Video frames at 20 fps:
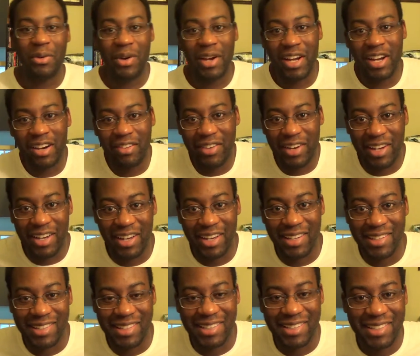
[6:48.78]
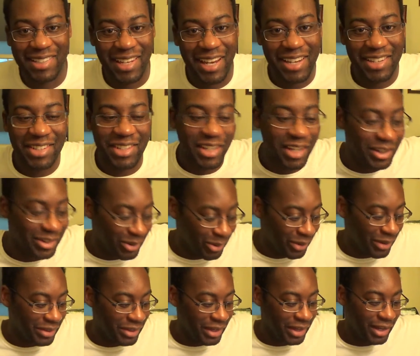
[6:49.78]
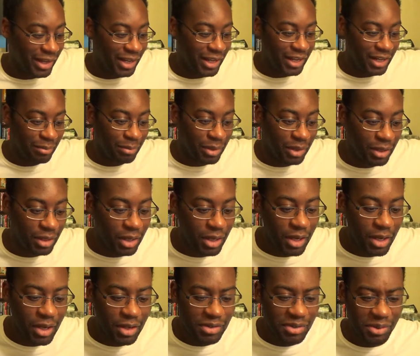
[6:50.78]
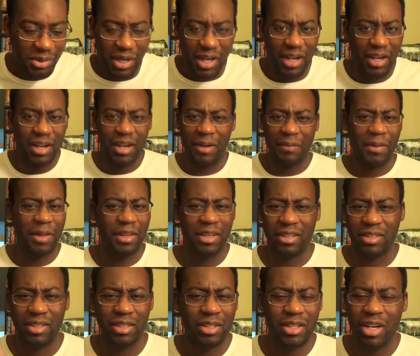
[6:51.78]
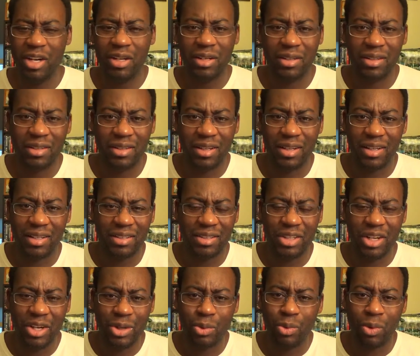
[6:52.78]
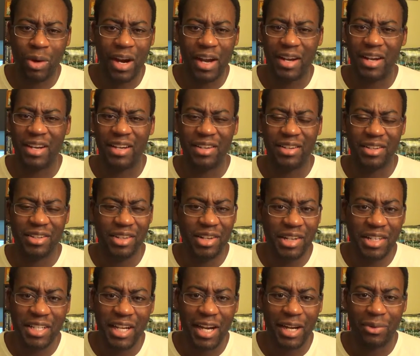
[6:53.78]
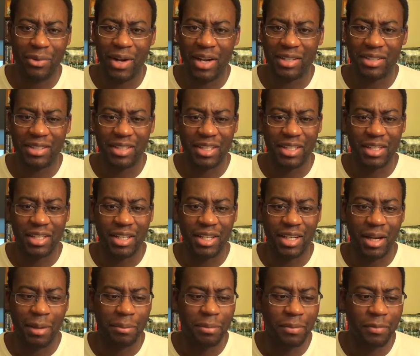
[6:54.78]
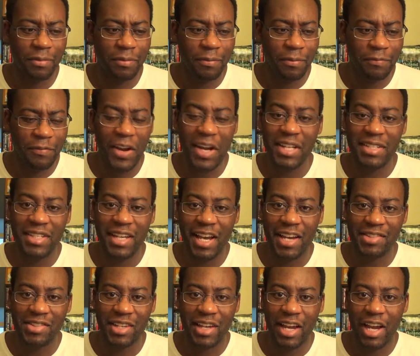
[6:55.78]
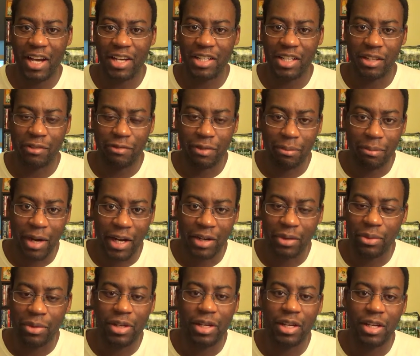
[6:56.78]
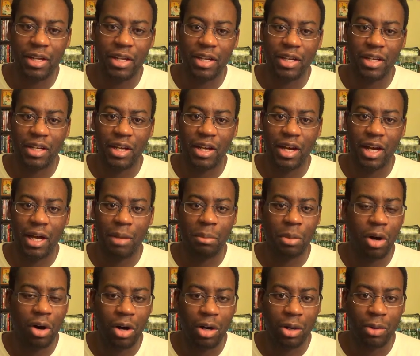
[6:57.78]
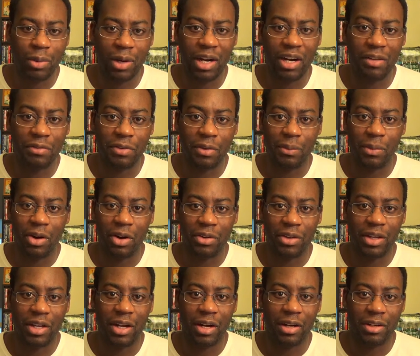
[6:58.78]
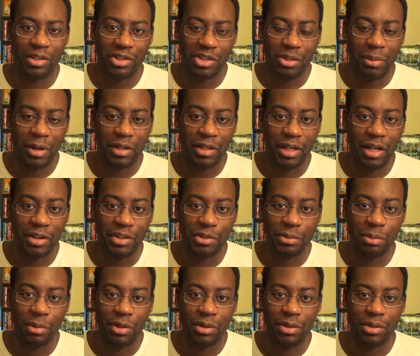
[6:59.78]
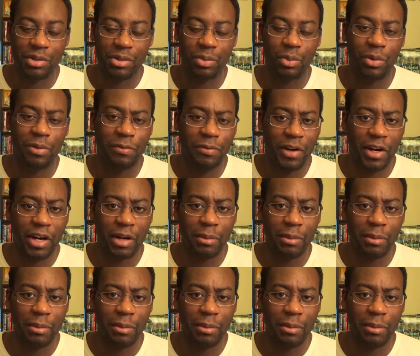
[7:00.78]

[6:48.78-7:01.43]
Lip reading: here because it's actually annoying the hell out of me. So yeah, good writing, good directing, fantastic acting from Michael Keaton, all around from all the characters. The McDonald's brothers were very